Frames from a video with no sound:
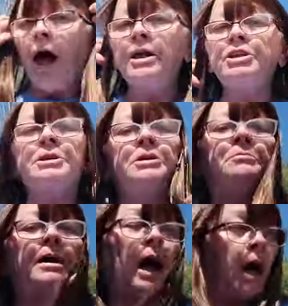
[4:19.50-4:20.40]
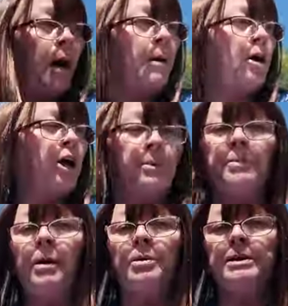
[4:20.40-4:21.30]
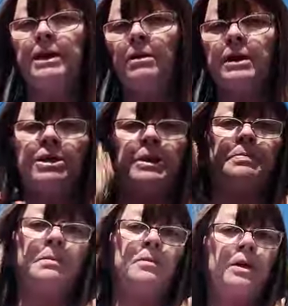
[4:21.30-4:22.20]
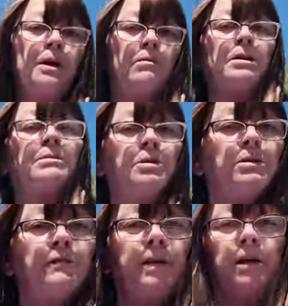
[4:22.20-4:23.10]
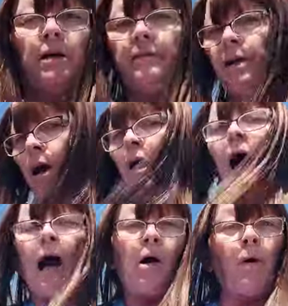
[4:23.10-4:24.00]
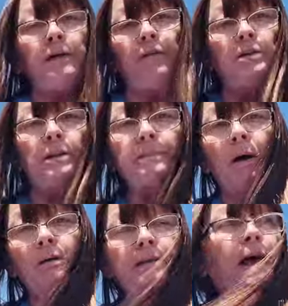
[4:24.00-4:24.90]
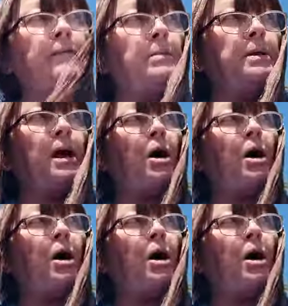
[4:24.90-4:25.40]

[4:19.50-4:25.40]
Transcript: I got my hair in a ponytail, and I just put my wig on to come do a video for y'all. I waited for Unspoken's Live to be